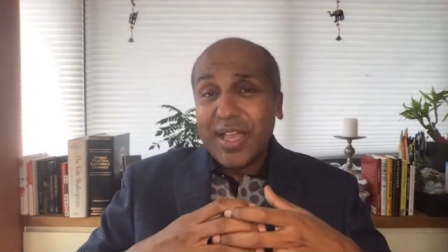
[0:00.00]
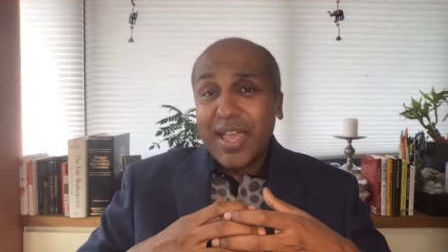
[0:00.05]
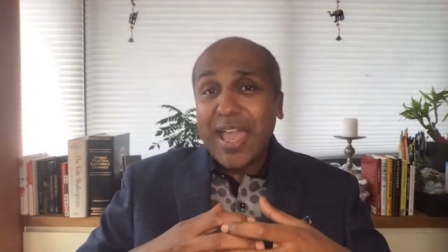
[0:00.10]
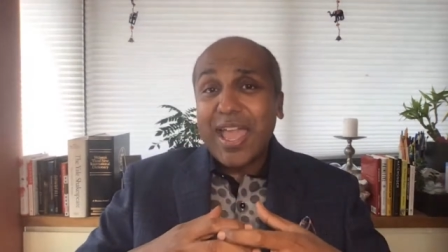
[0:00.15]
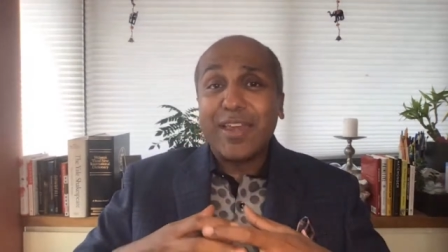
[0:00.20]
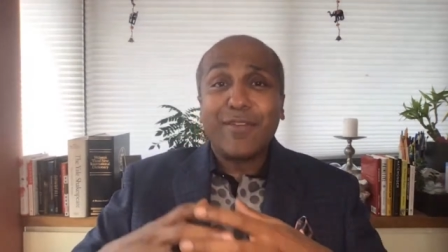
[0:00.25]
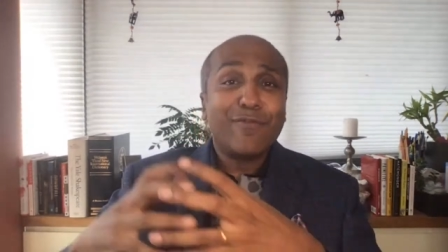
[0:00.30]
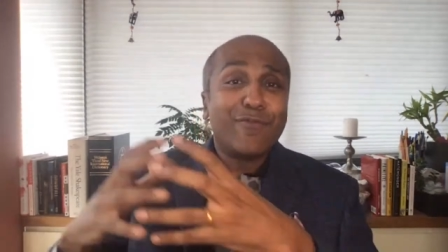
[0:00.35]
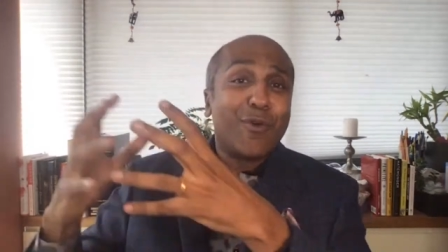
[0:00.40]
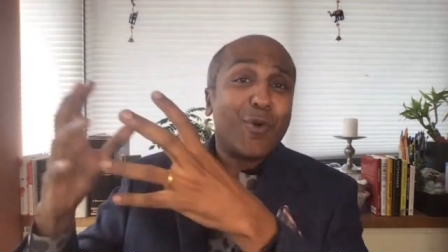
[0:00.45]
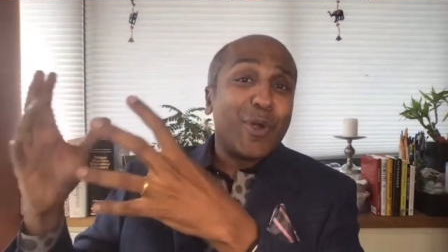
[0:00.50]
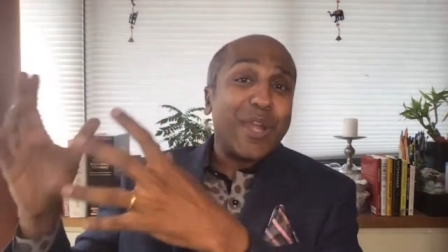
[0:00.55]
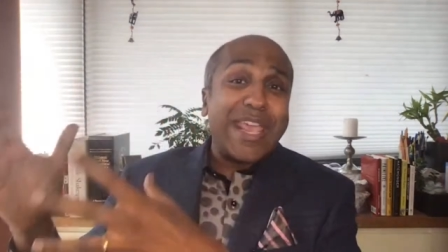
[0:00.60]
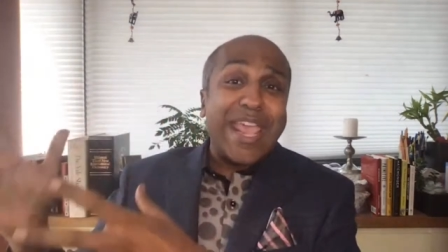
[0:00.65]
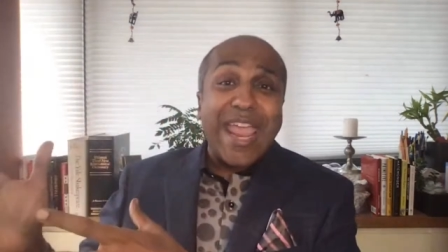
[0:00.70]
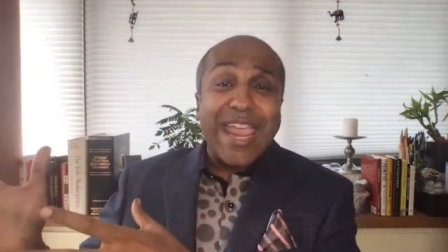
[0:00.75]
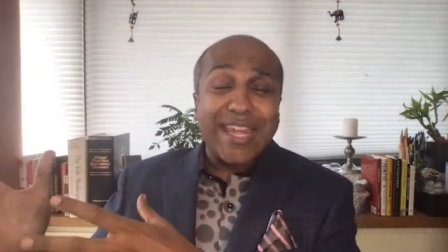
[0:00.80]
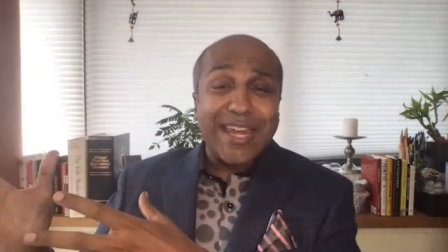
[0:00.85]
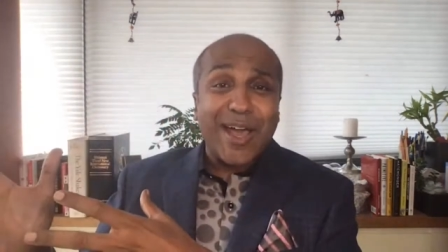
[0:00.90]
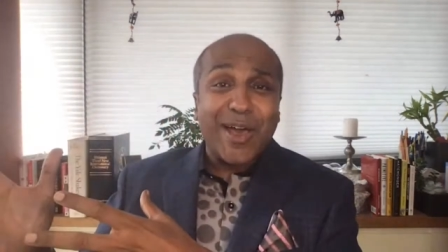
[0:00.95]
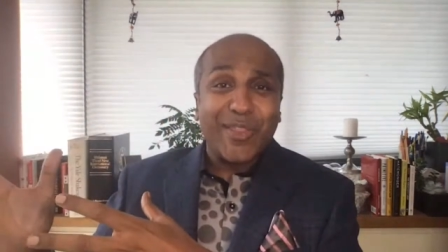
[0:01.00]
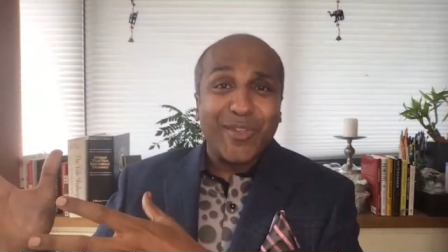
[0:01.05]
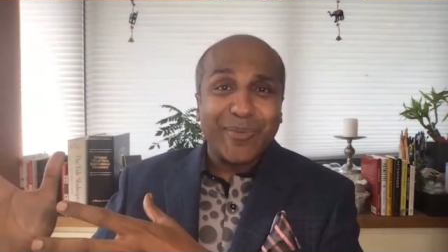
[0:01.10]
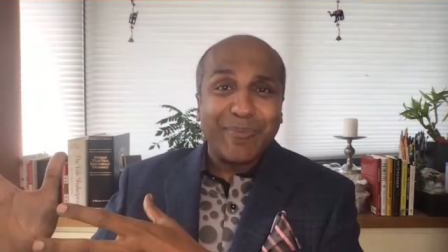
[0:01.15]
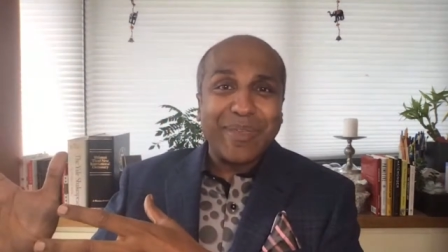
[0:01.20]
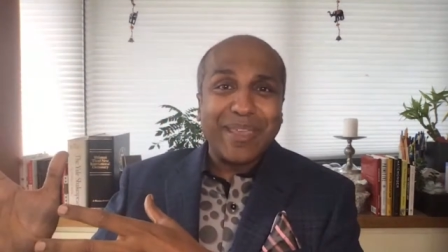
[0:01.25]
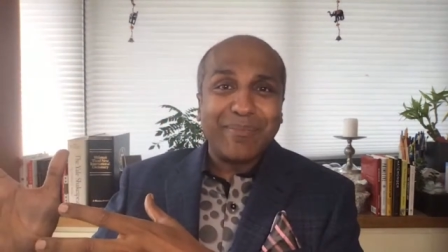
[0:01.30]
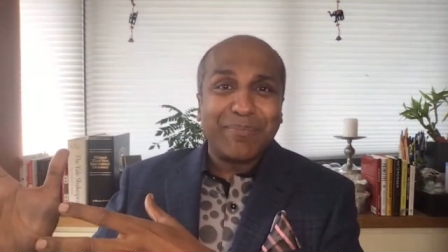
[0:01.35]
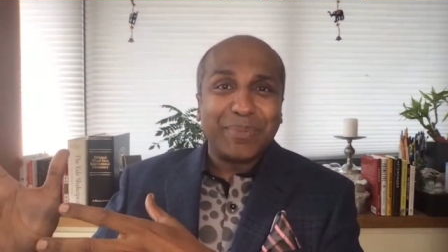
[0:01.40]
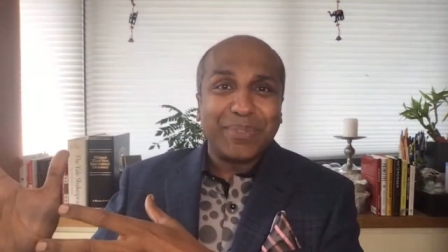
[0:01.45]
and 48 other
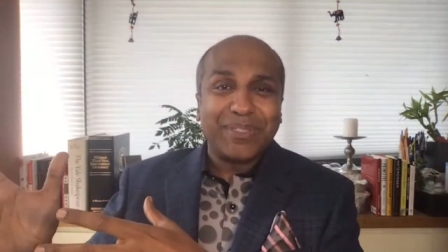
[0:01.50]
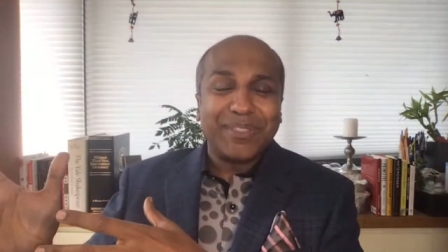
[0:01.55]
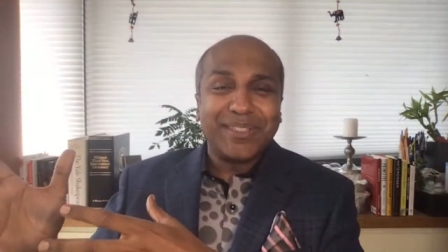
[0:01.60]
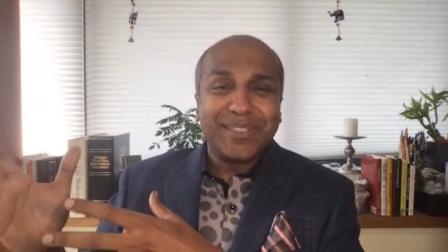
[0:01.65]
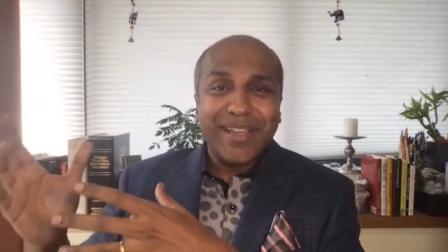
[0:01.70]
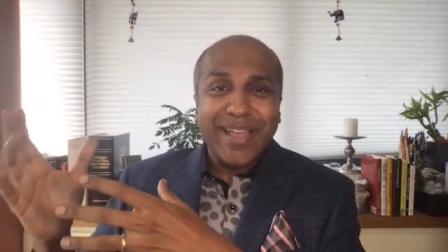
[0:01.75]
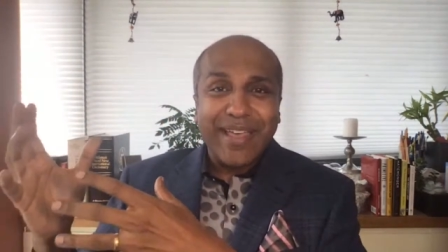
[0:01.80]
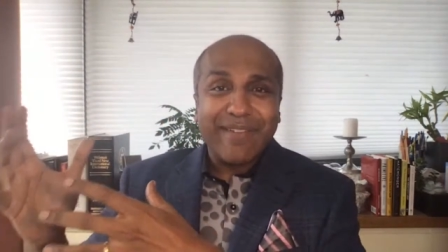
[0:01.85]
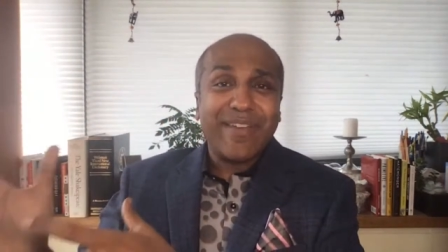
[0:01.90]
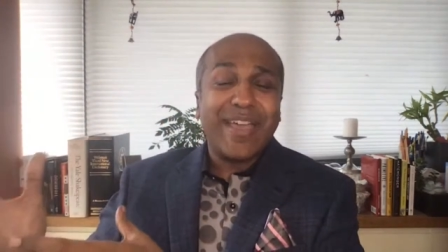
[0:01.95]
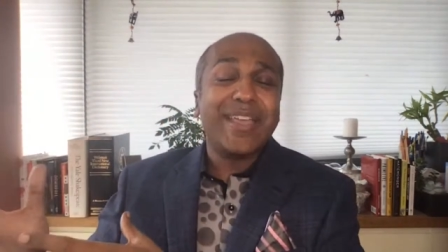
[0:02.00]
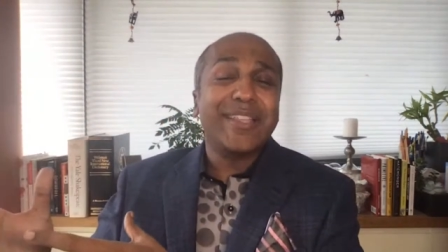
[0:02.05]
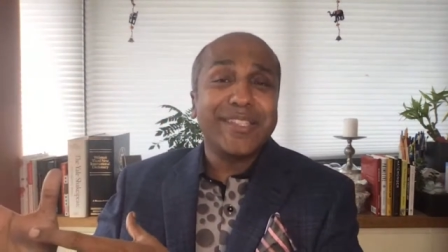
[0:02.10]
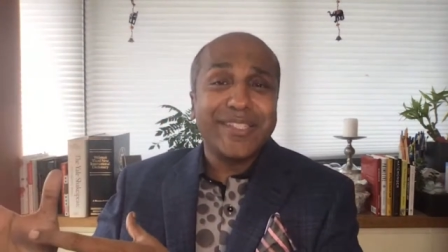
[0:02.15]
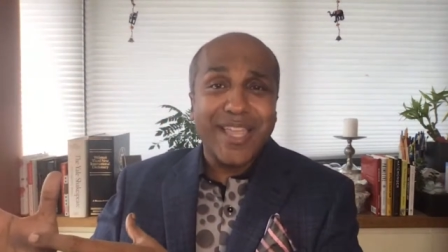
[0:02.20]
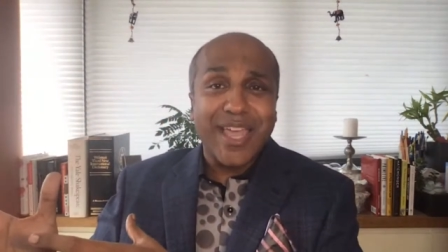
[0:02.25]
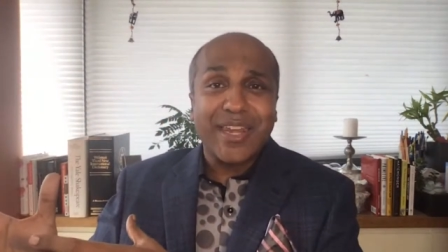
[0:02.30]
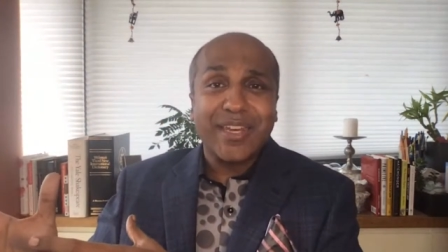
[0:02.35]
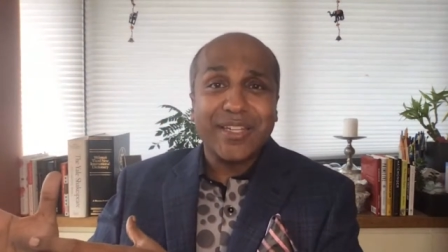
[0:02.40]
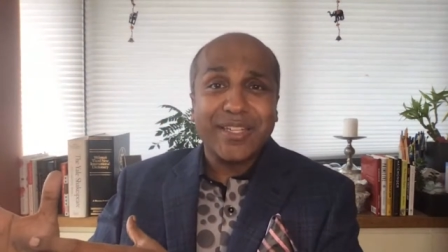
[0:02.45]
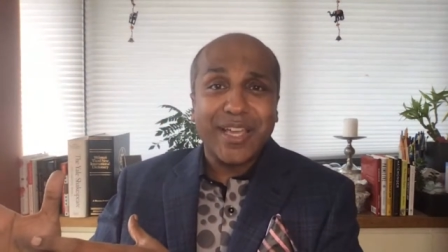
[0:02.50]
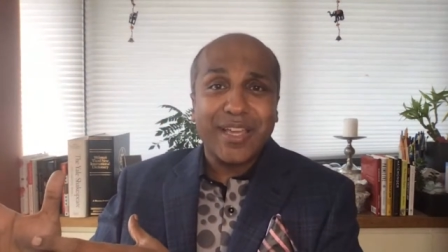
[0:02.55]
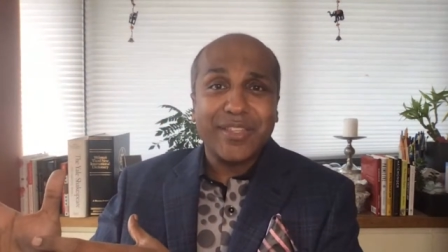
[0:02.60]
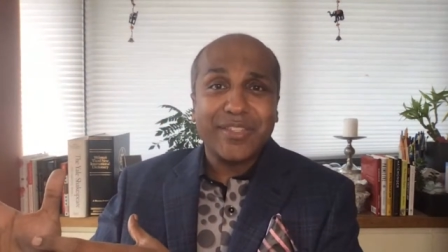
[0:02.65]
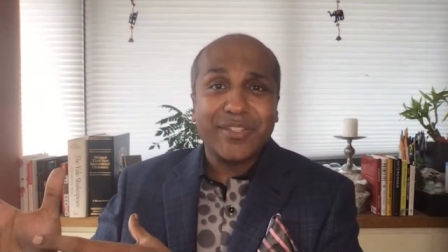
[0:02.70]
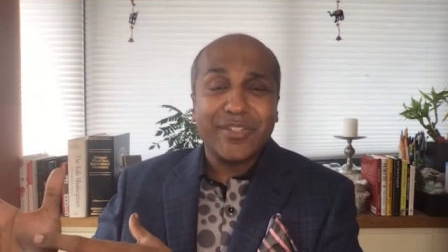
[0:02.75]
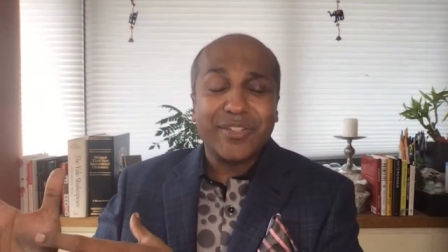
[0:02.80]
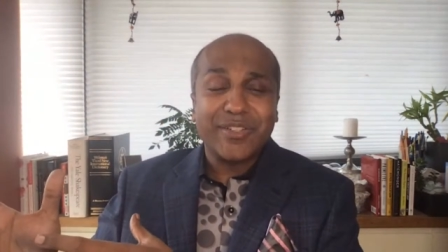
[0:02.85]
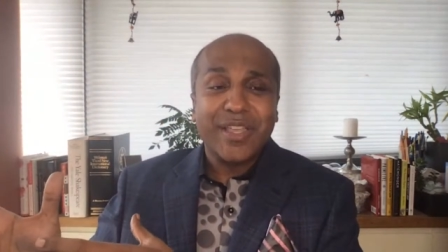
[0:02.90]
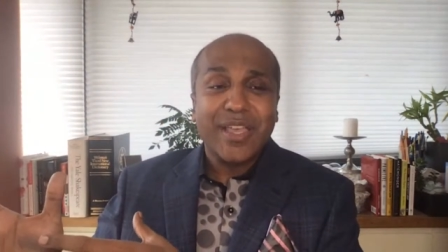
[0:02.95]
people have hand
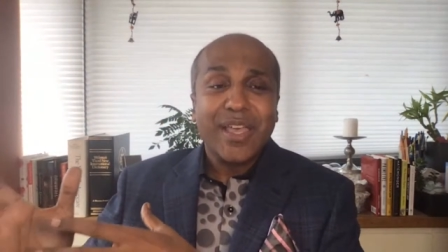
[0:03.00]
sanitizers.